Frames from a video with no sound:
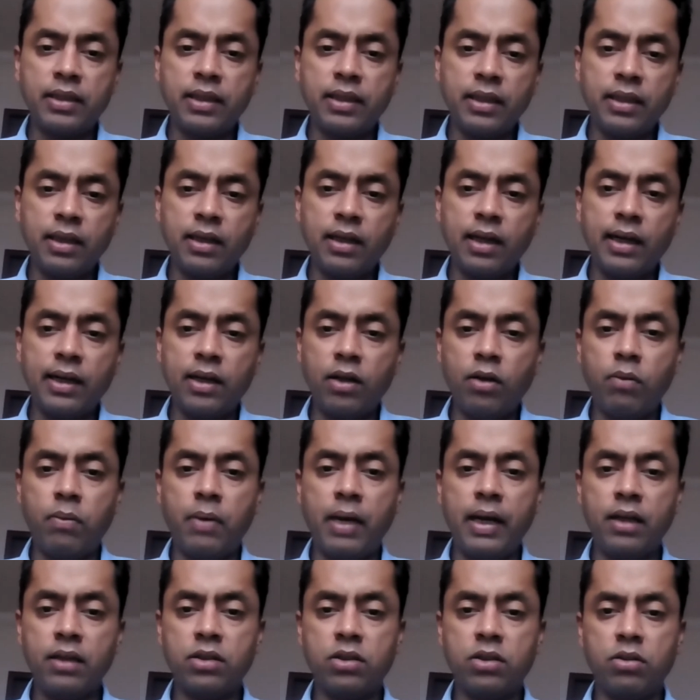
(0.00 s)
thinking right now,
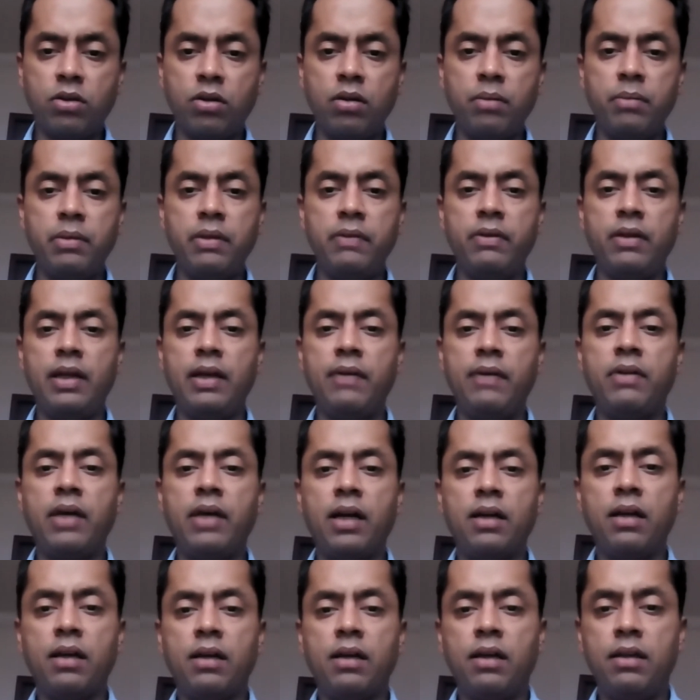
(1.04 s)
why does Sourabh even have
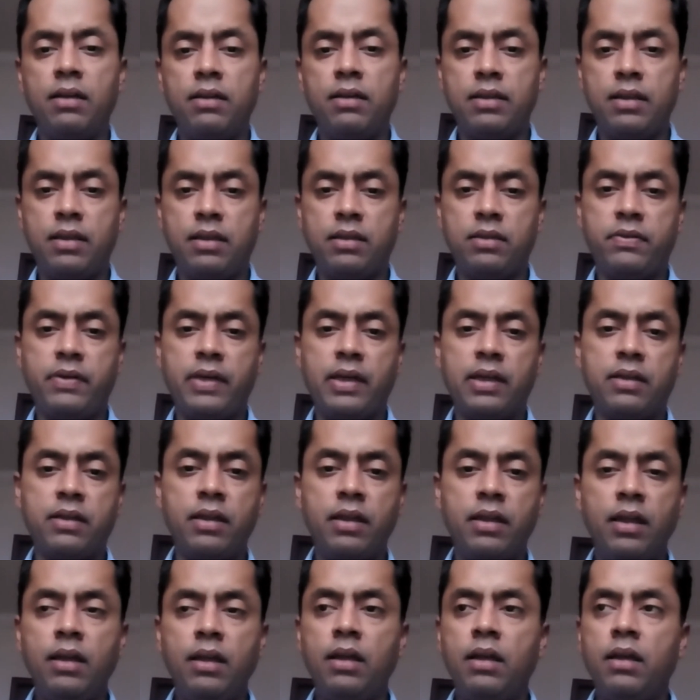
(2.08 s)
darker colors at his factory?
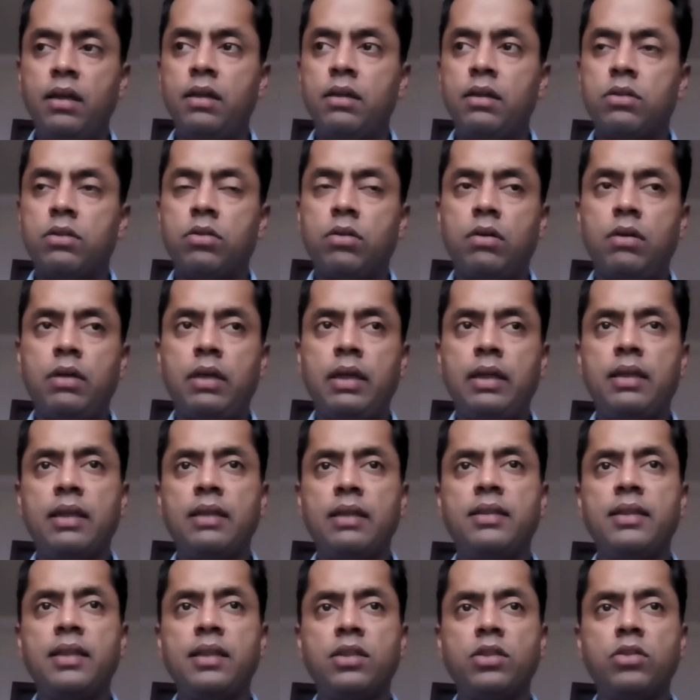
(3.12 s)
So it
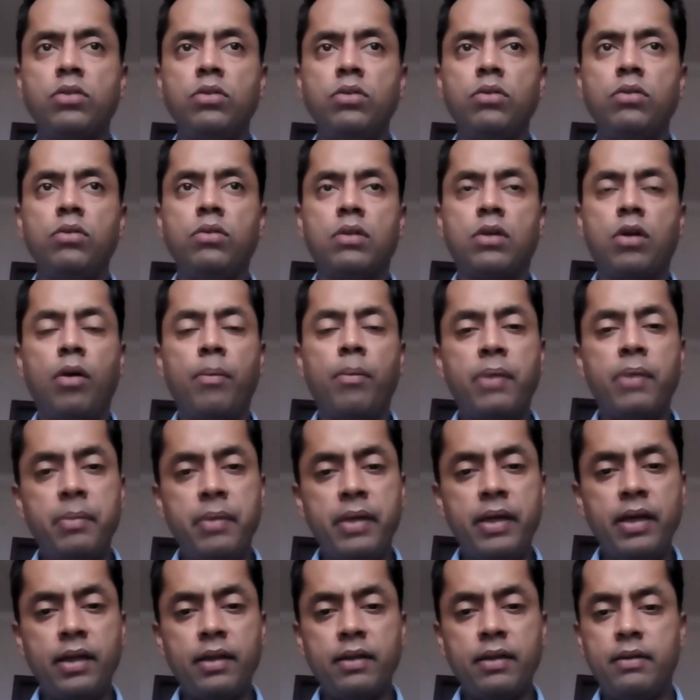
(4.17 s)
is just to
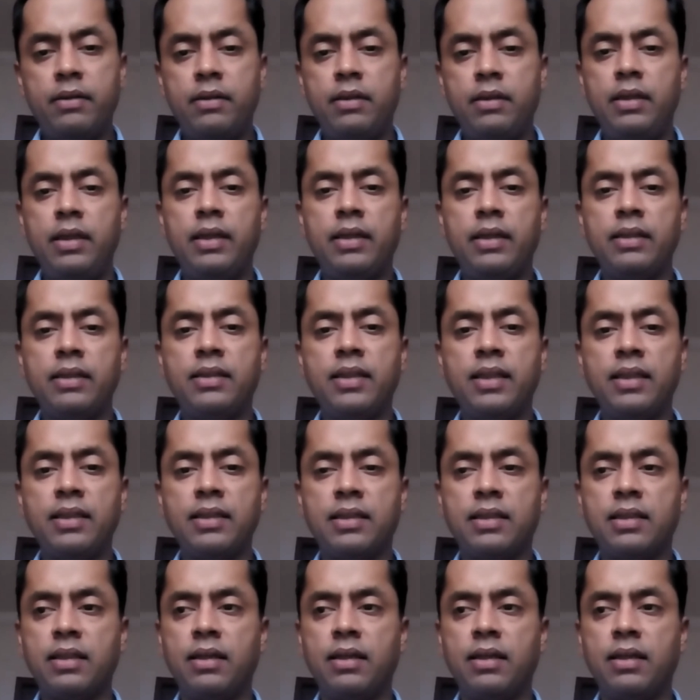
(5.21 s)
complement. It is just